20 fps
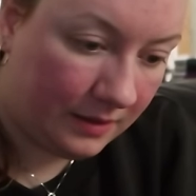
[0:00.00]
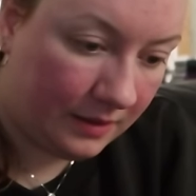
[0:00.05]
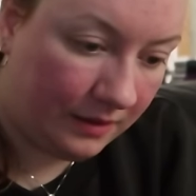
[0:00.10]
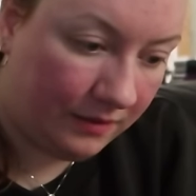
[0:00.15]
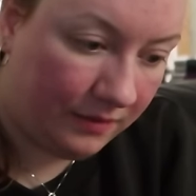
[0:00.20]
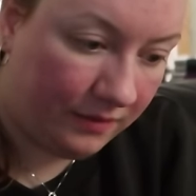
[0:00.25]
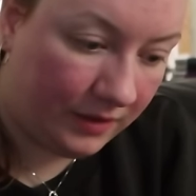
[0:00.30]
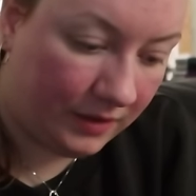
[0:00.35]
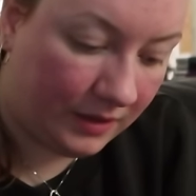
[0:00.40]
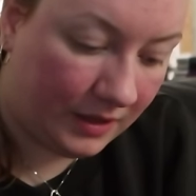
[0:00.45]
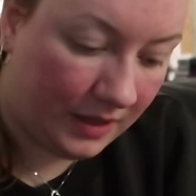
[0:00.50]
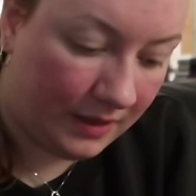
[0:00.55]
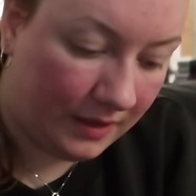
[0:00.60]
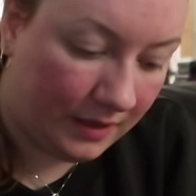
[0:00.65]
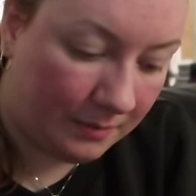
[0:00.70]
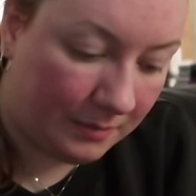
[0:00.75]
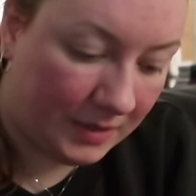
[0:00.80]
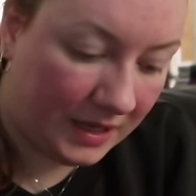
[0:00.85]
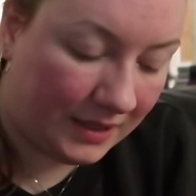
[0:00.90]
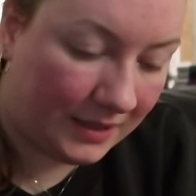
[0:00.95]
I feel like
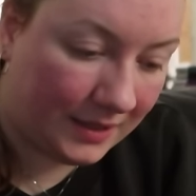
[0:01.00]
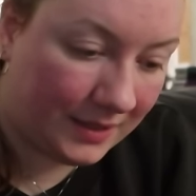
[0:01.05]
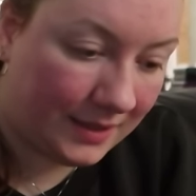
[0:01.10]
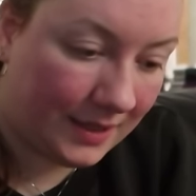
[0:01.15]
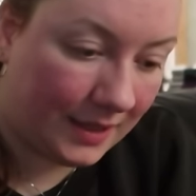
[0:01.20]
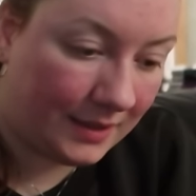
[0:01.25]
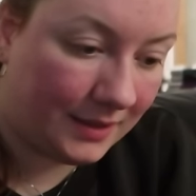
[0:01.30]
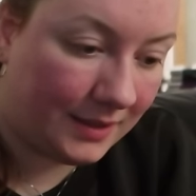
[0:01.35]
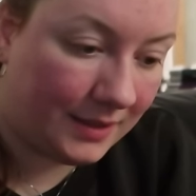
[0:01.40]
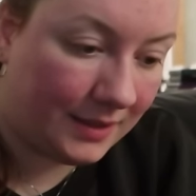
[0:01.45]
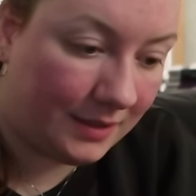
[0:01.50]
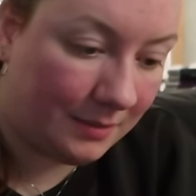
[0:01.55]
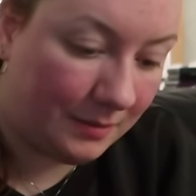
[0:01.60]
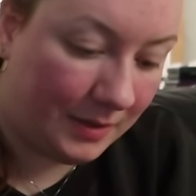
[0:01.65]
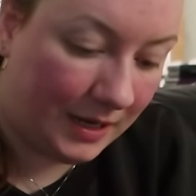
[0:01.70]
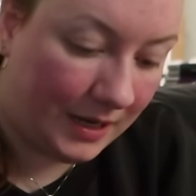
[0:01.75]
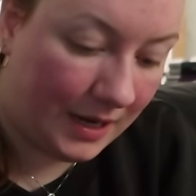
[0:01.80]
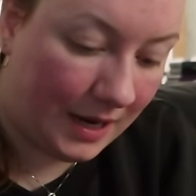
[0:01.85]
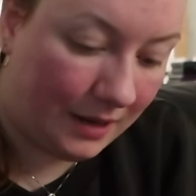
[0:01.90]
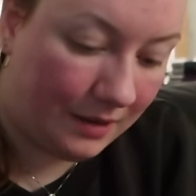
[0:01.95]
that makes sense to
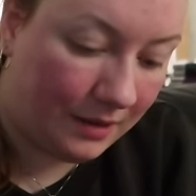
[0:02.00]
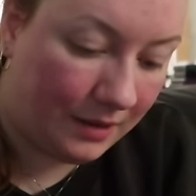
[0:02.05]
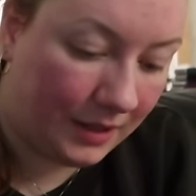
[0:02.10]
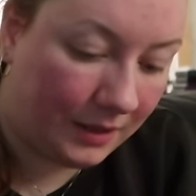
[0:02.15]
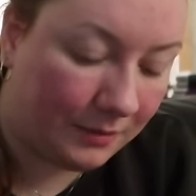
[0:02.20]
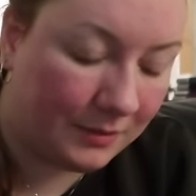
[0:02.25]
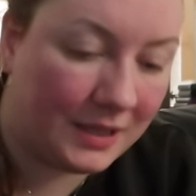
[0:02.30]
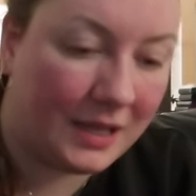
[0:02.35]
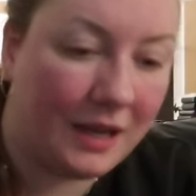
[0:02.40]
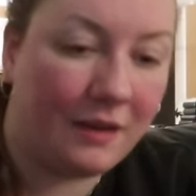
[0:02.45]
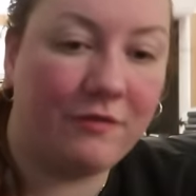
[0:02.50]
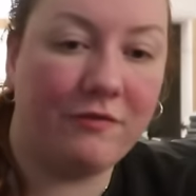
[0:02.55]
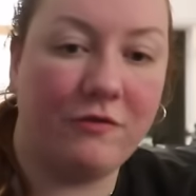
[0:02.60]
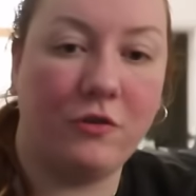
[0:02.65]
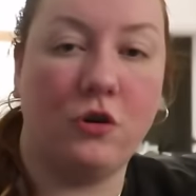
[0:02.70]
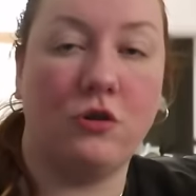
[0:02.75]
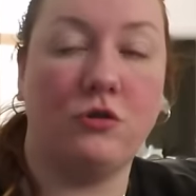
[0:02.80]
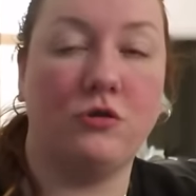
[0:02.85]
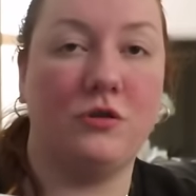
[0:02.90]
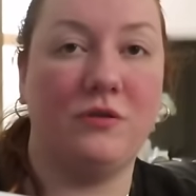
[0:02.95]
me. I think I was like
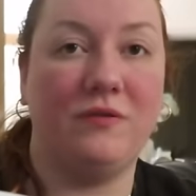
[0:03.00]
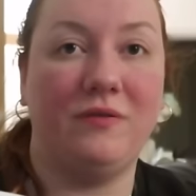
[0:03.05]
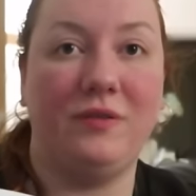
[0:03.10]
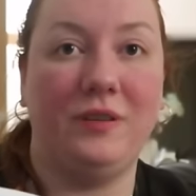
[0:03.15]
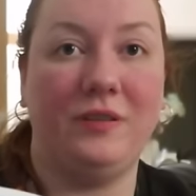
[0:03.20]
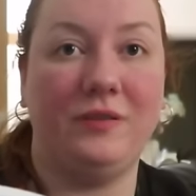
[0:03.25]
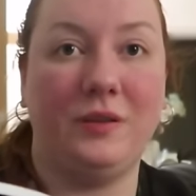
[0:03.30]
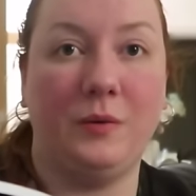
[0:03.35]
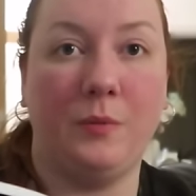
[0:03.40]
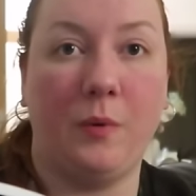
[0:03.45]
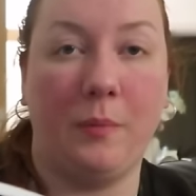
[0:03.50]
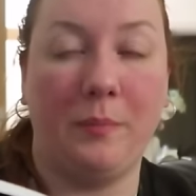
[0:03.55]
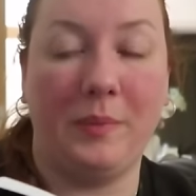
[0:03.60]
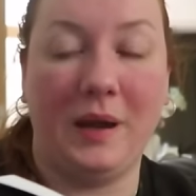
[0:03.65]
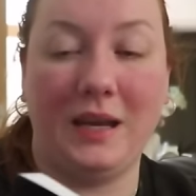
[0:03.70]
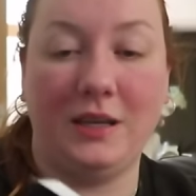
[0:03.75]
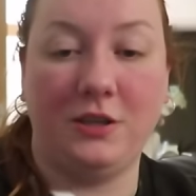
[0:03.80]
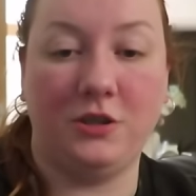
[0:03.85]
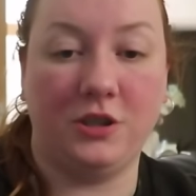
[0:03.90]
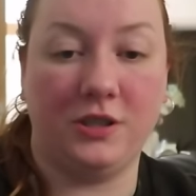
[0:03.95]
451
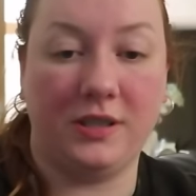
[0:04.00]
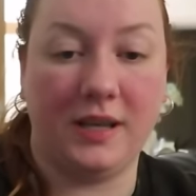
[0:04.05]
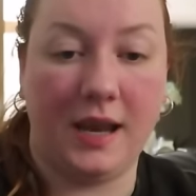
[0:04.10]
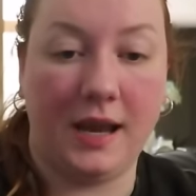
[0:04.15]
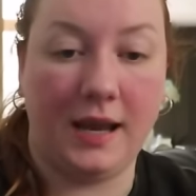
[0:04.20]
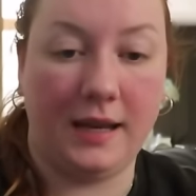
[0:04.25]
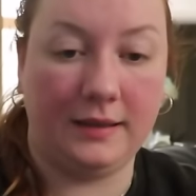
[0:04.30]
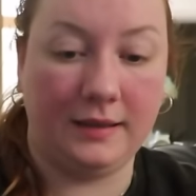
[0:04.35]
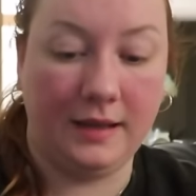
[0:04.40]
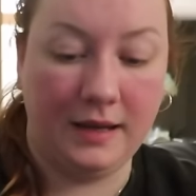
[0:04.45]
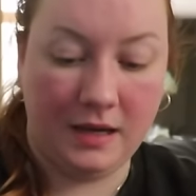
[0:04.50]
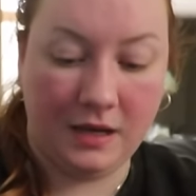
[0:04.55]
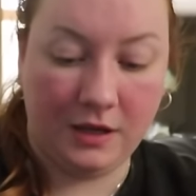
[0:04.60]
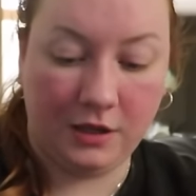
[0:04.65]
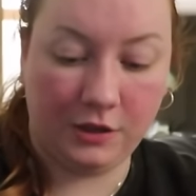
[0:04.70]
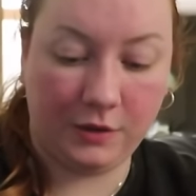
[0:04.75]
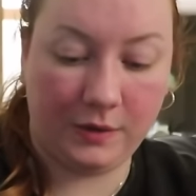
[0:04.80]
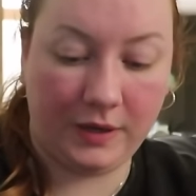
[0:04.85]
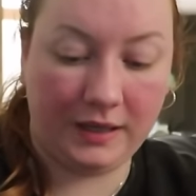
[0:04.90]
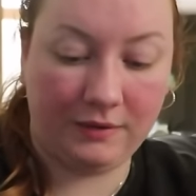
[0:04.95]
pages in.
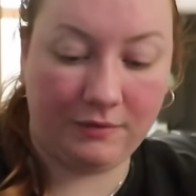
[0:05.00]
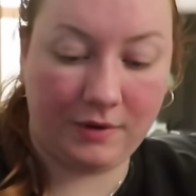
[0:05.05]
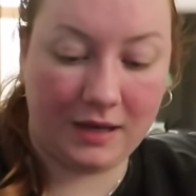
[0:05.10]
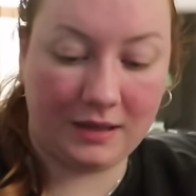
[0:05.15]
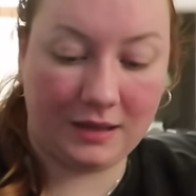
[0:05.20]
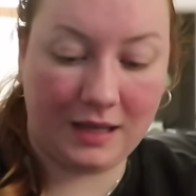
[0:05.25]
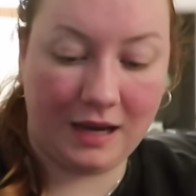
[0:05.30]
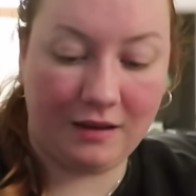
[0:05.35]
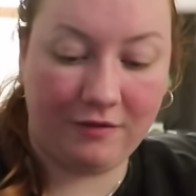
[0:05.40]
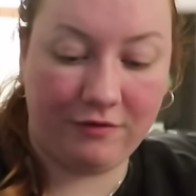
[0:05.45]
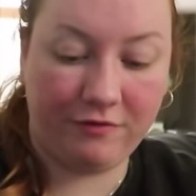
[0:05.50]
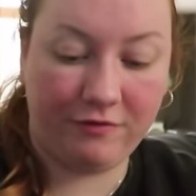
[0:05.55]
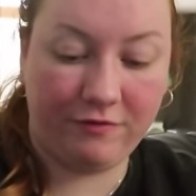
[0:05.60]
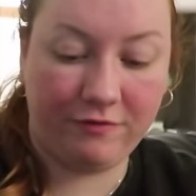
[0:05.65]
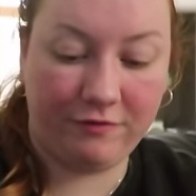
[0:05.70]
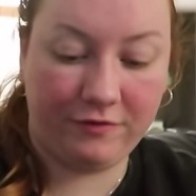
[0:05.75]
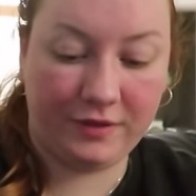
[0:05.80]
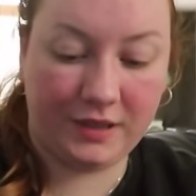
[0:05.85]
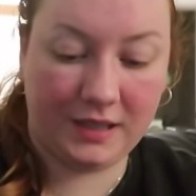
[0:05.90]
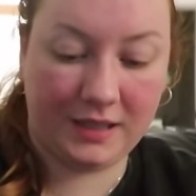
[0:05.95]
So I read like
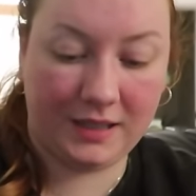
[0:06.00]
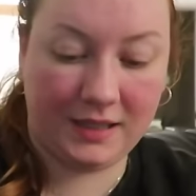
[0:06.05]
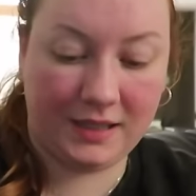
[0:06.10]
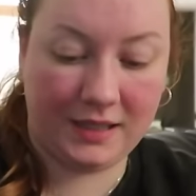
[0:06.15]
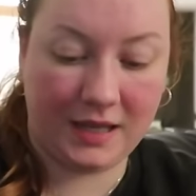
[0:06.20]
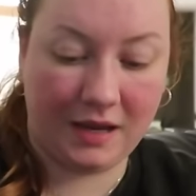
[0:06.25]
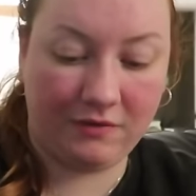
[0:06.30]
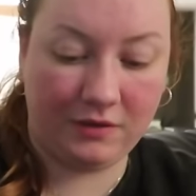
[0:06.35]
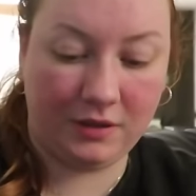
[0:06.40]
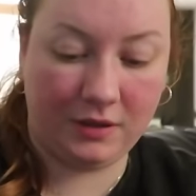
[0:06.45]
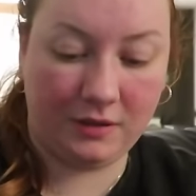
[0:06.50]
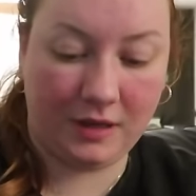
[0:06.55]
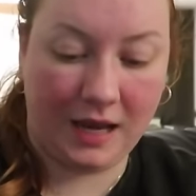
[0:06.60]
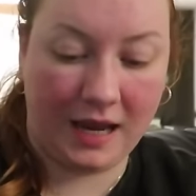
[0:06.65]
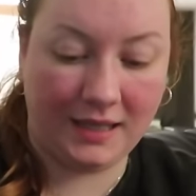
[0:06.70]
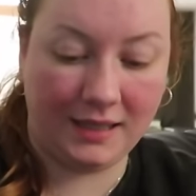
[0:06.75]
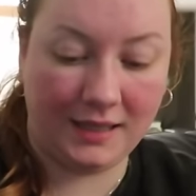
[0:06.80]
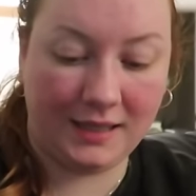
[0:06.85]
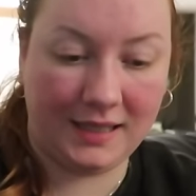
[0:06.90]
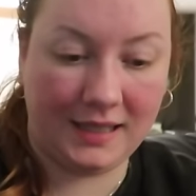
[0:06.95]

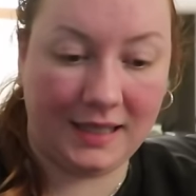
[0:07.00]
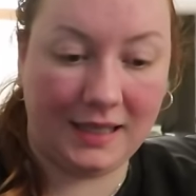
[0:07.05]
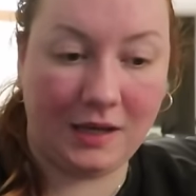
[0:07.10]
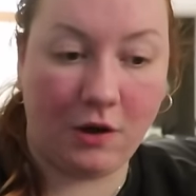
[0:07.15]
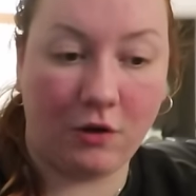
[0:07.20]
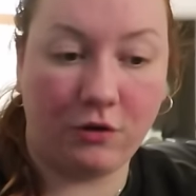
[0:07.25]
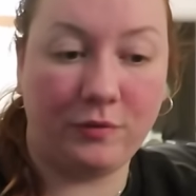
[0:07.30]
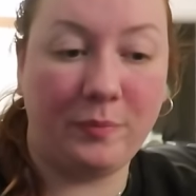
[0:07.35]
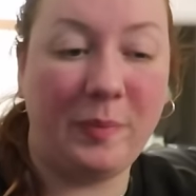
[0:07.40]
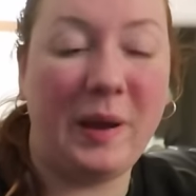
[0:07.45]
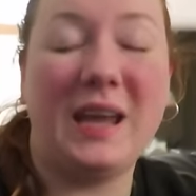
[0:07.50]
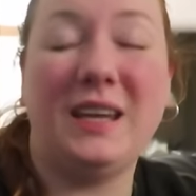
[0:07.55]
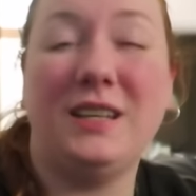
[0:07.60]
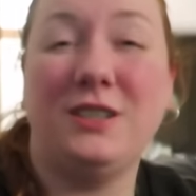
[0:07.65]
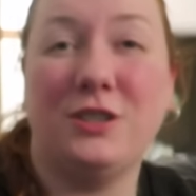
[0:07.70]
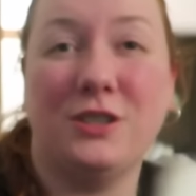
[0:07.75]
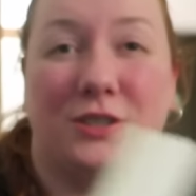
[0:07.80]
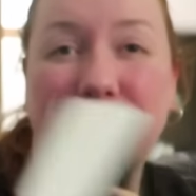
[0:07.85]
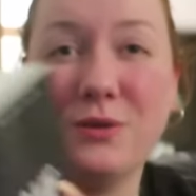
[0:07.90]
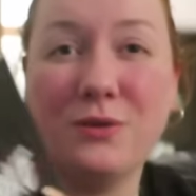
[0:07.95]
780 odd
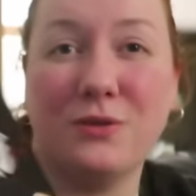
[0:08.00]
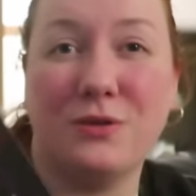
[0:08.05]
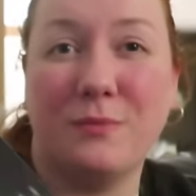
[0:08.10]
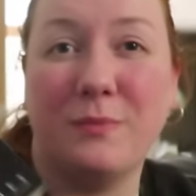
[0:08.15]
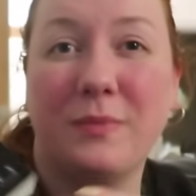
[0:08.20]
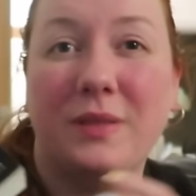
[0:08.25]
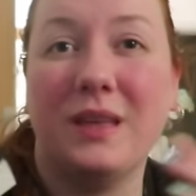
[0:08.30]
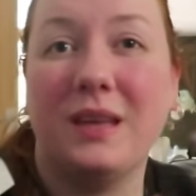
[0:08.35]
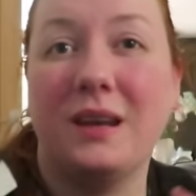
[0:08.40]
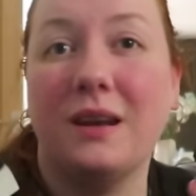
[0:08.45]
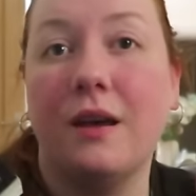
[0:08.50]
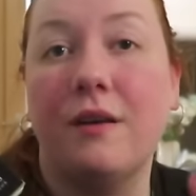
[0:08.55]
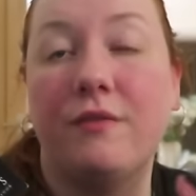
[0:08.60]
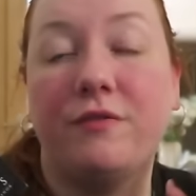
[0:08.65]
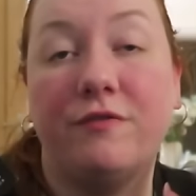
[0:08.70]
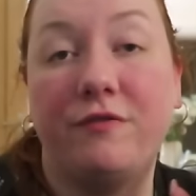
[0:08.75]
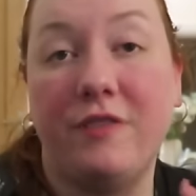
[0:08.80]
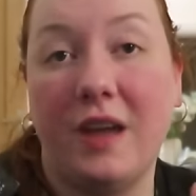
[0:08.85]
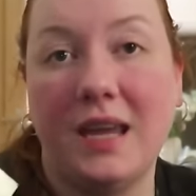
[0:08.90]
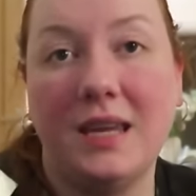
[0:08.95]
pages or something, a
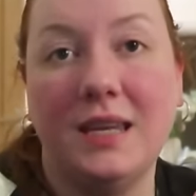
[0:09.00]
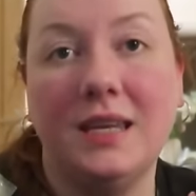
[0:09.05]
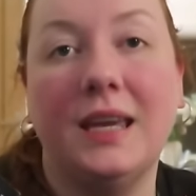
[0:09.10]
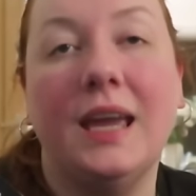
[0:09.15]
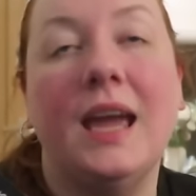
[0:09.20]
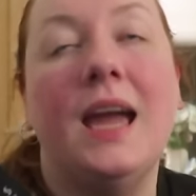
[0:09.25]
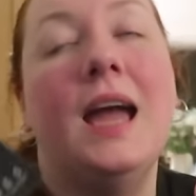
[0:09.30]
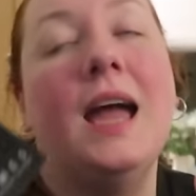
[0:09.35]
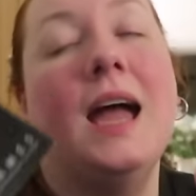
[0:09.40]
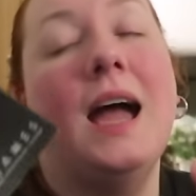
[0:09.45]
fake.